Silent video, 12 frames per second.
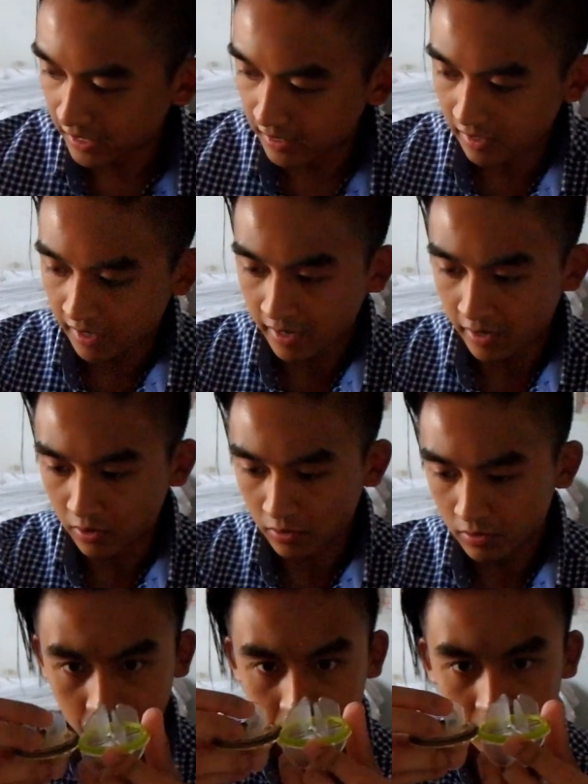in now.
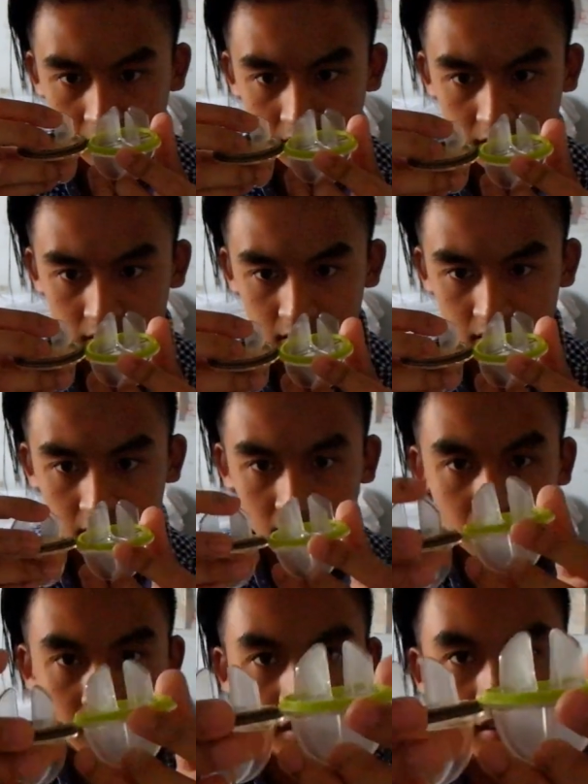I mean,
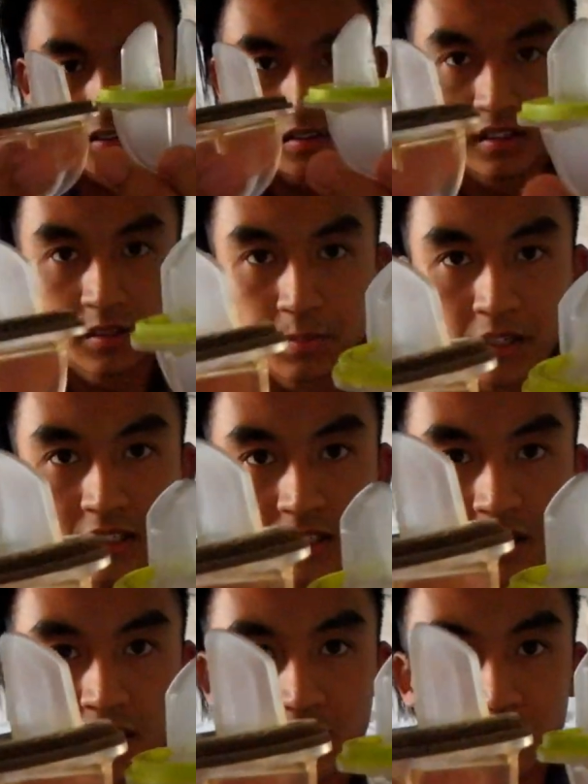the, this piece
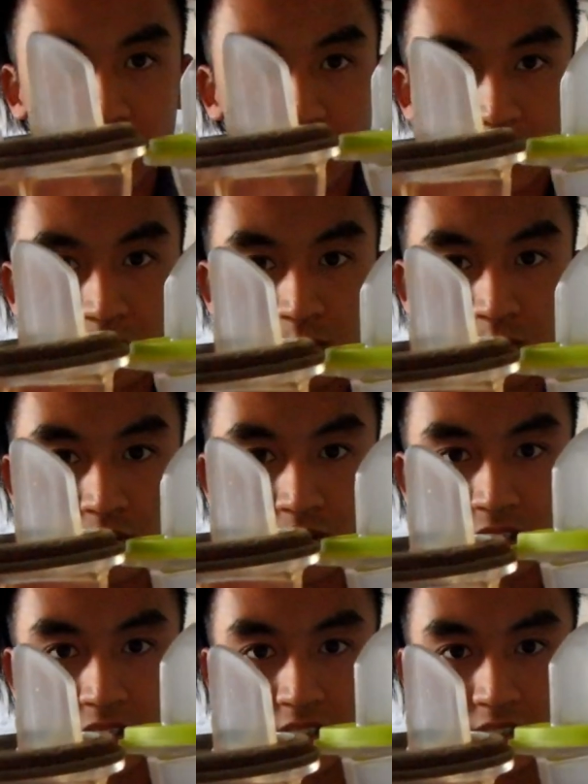kind of looks more or
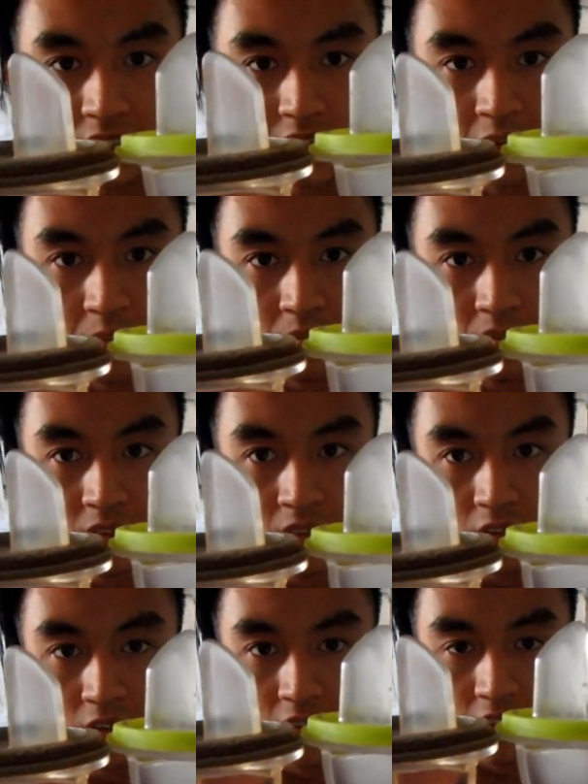less the same.
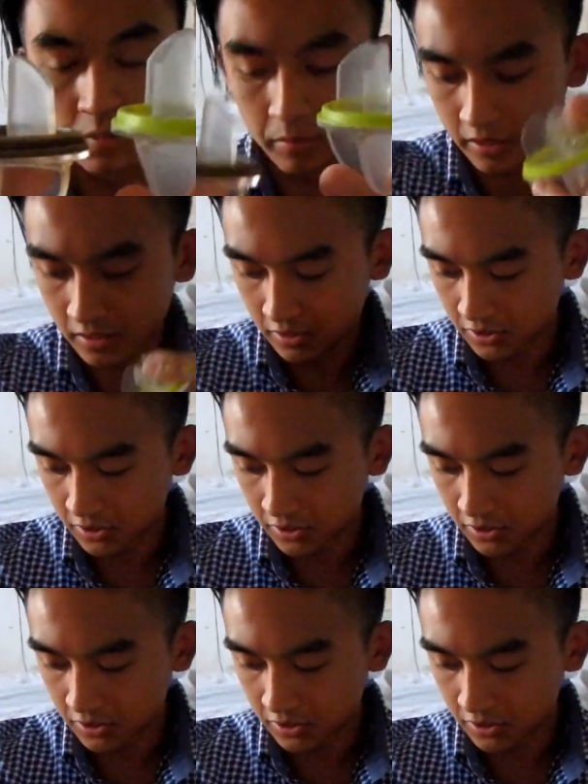I don't think they made any